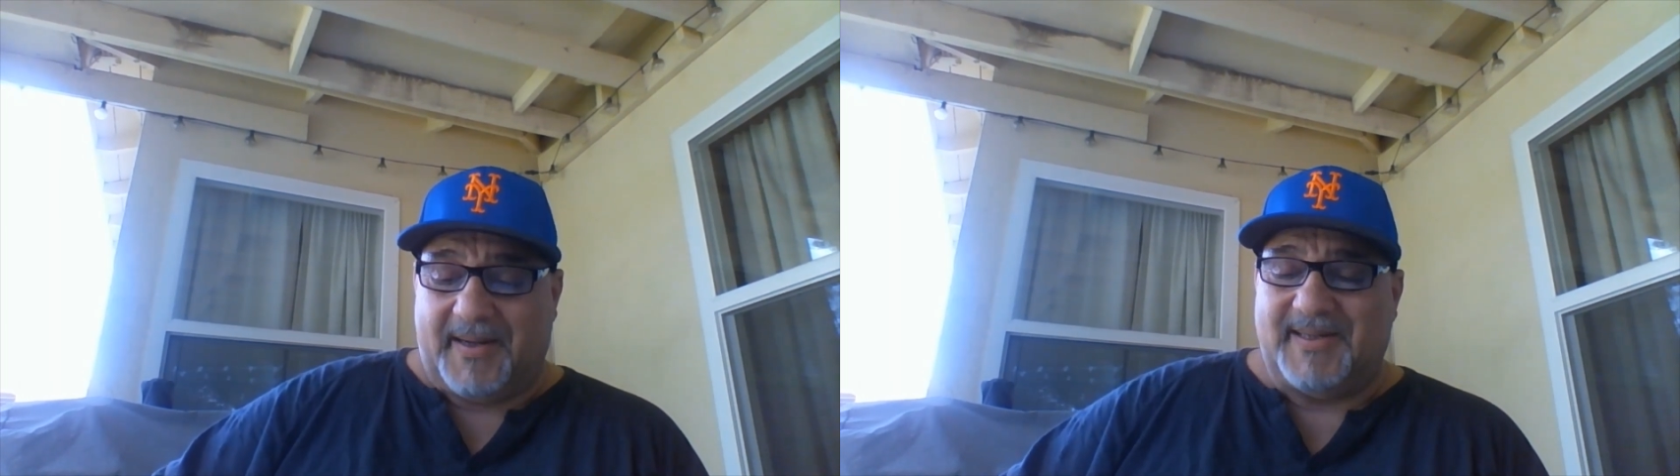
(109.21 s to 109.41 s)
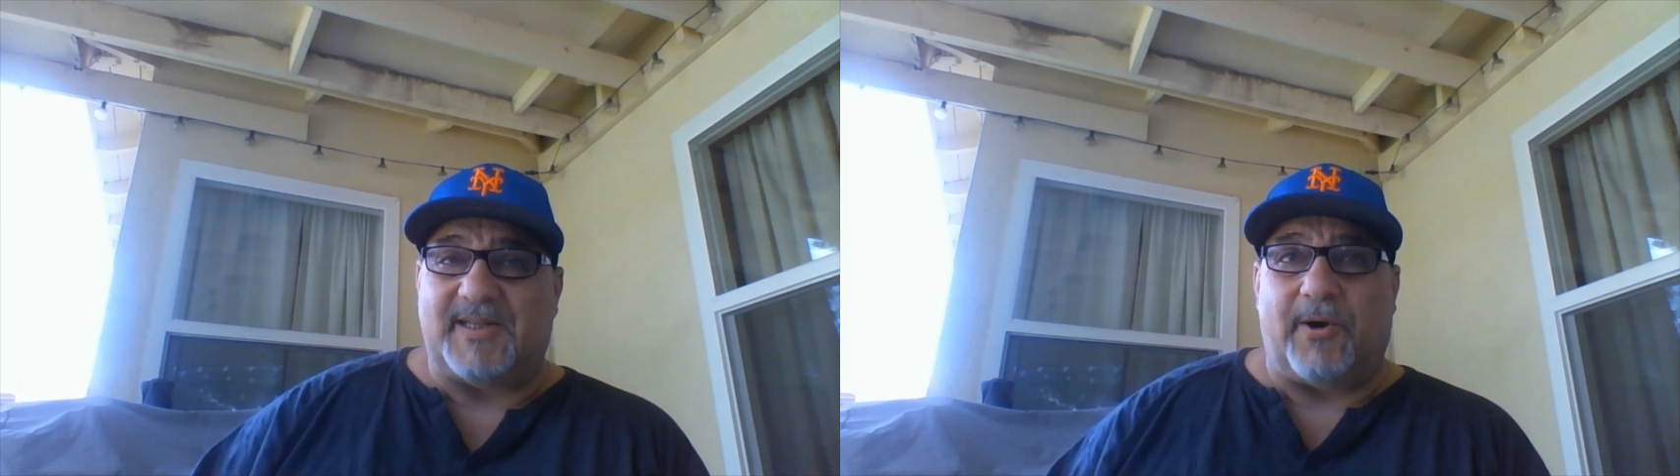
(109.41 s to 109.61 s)

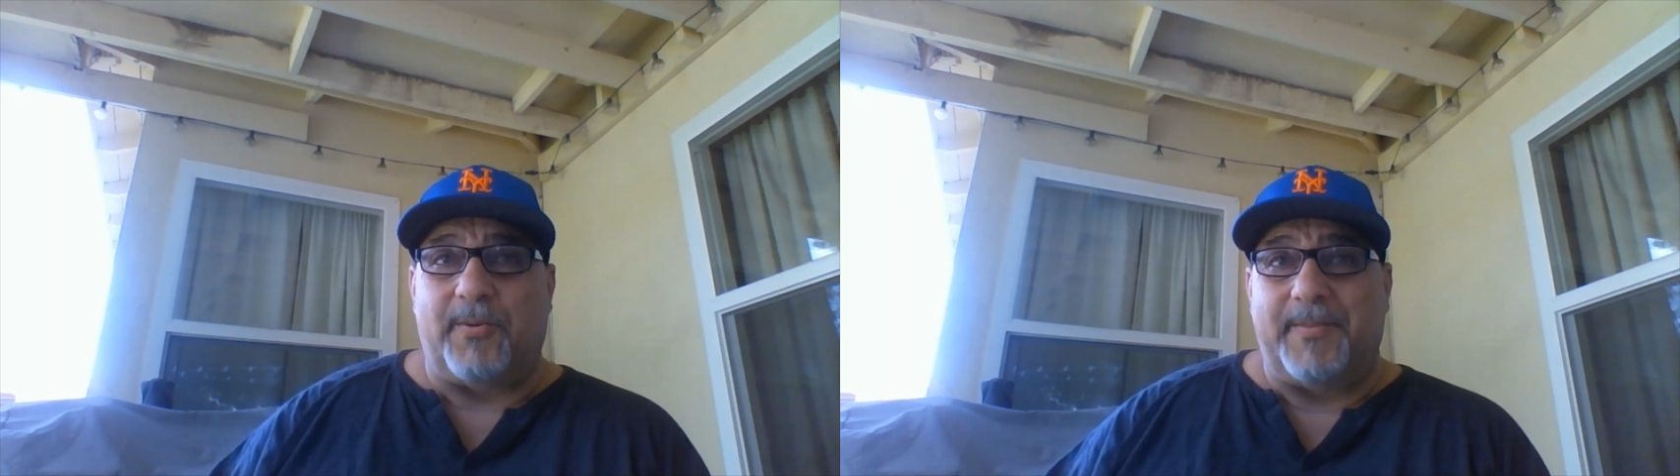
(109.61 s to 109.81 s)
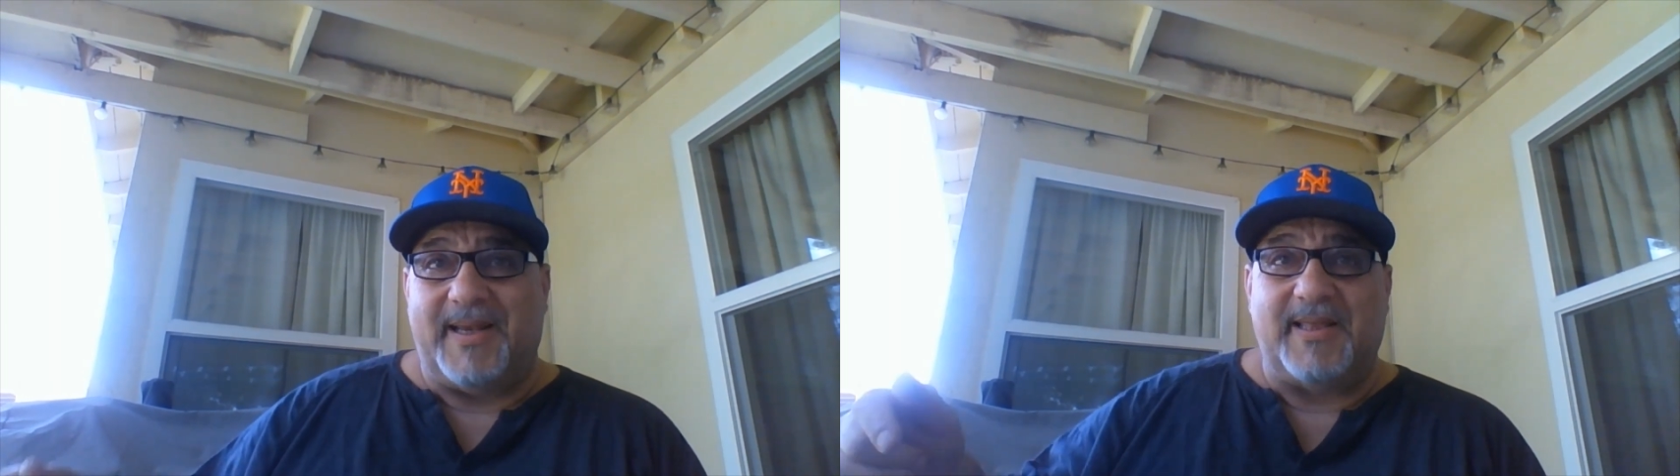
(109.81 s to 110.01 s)

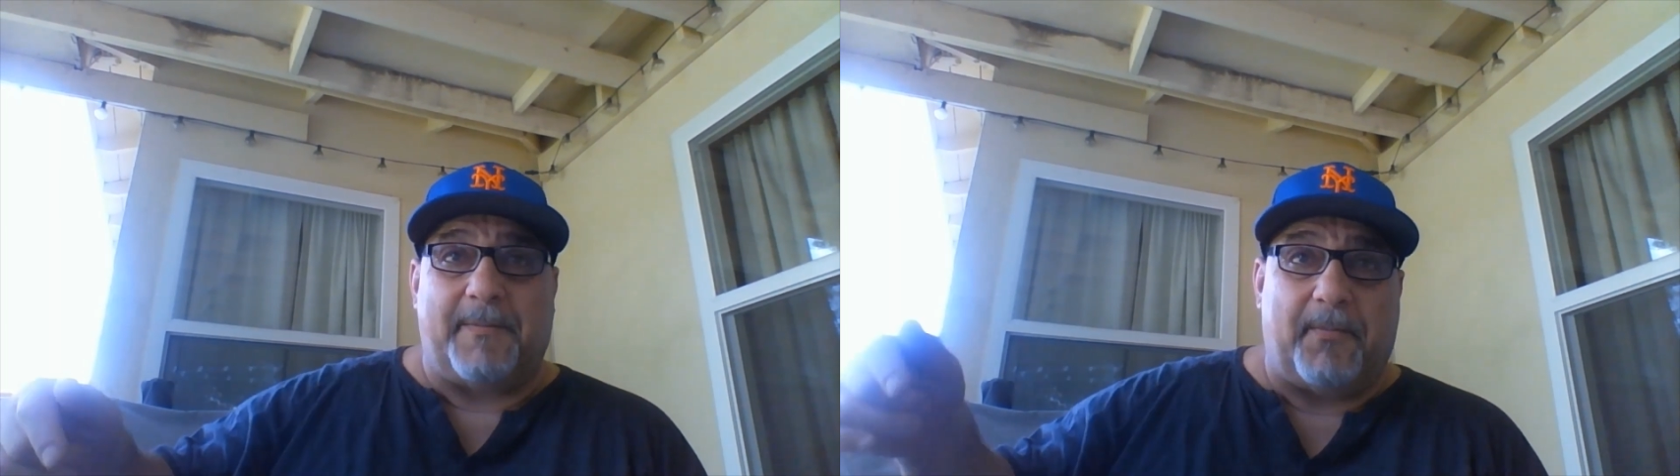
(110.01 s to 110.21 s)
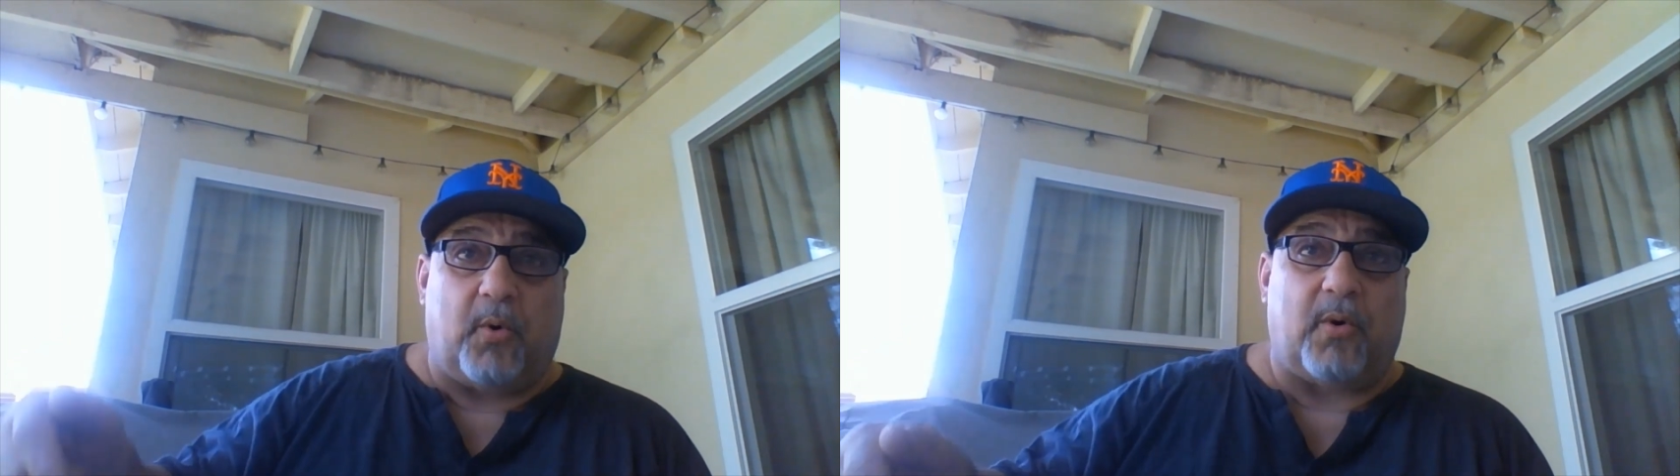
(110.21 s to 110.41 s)
determining the
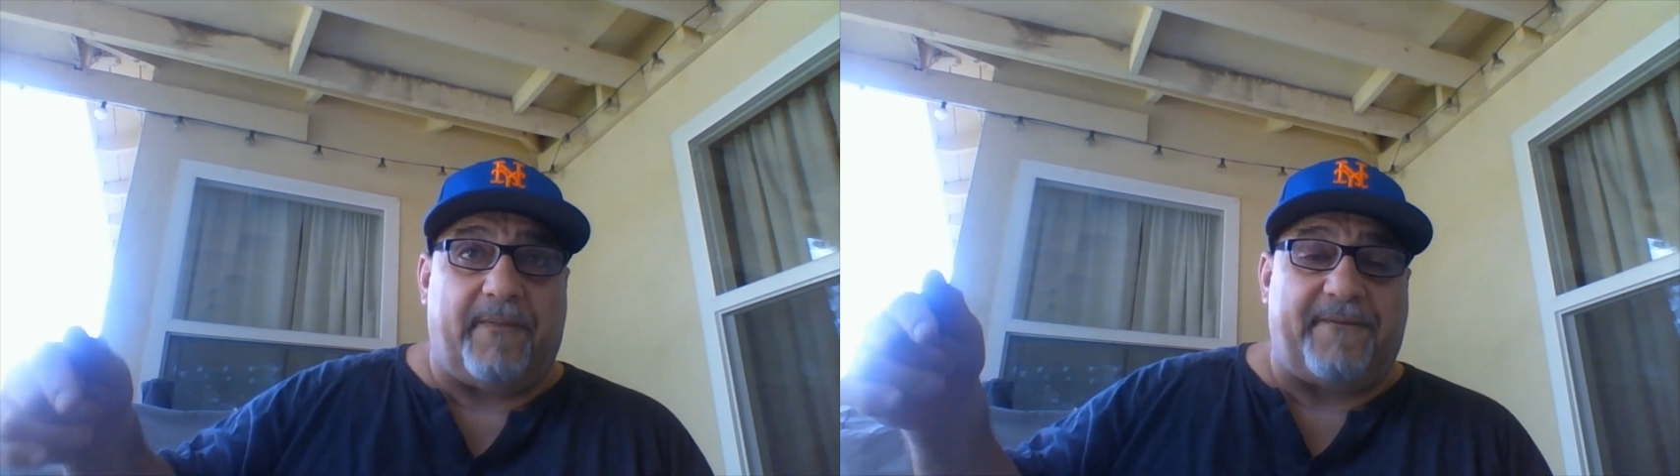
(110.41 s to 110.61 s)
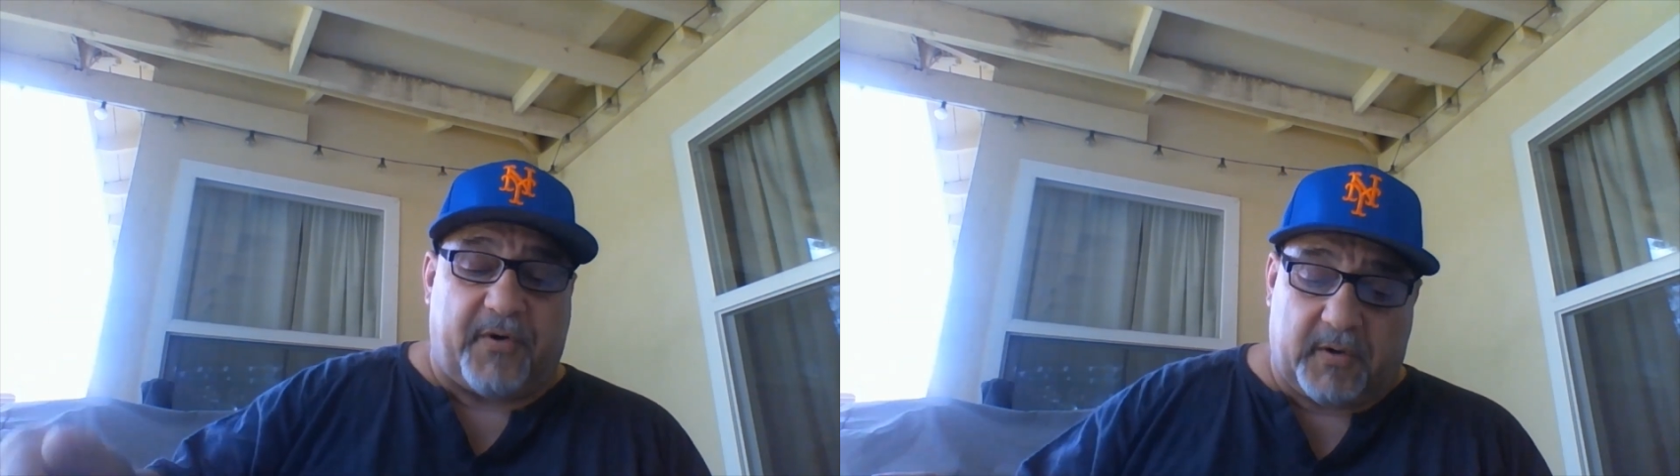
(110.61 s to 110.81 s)
moral
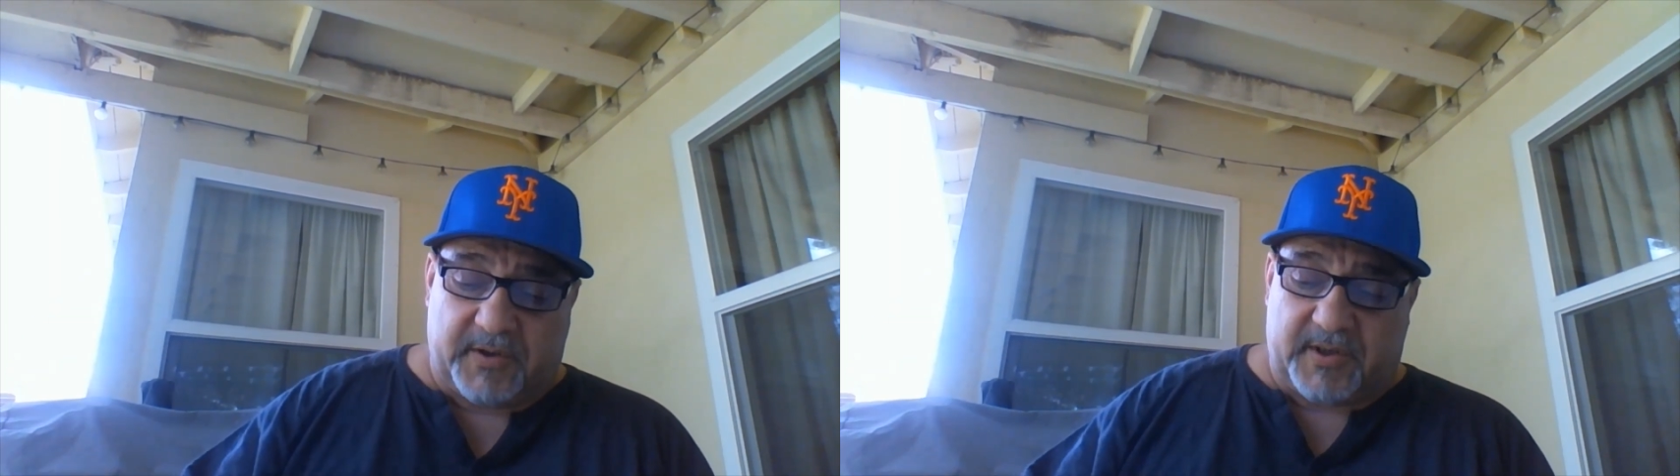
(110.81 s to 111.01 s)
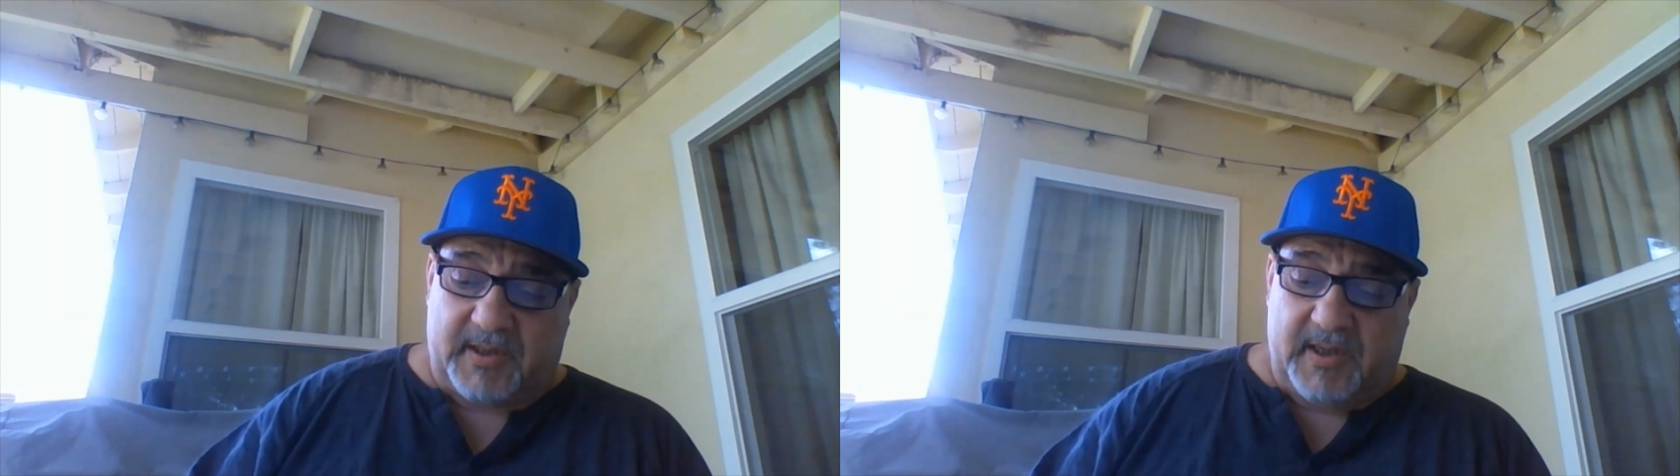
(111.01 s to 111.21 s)

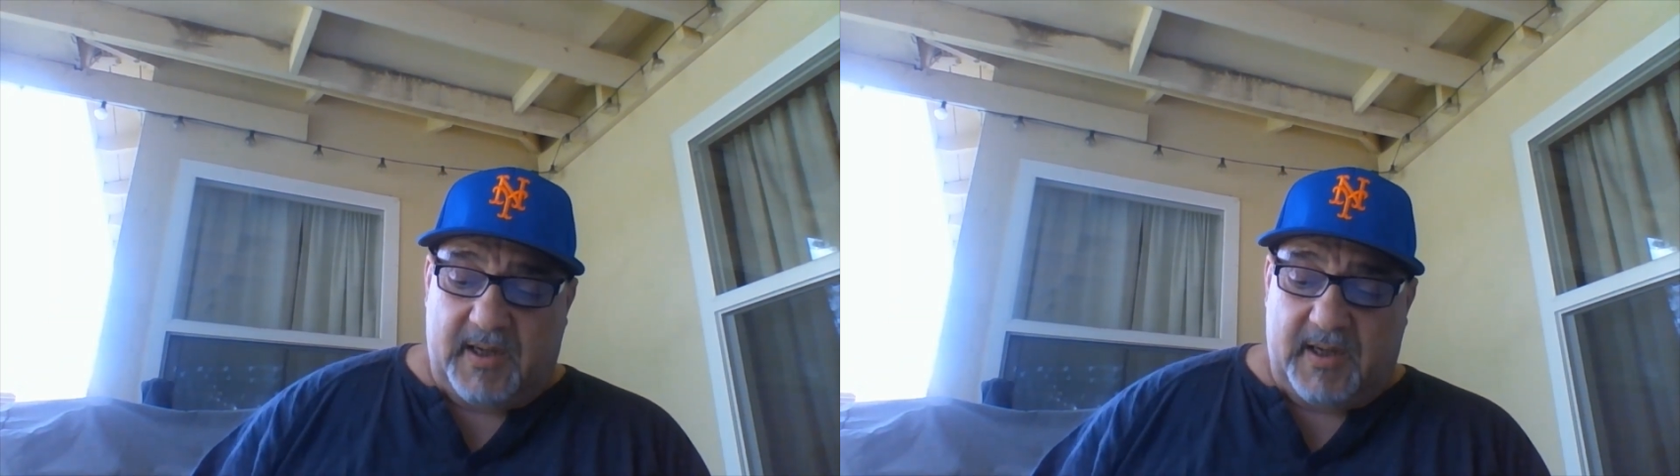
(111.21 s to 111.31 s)
first.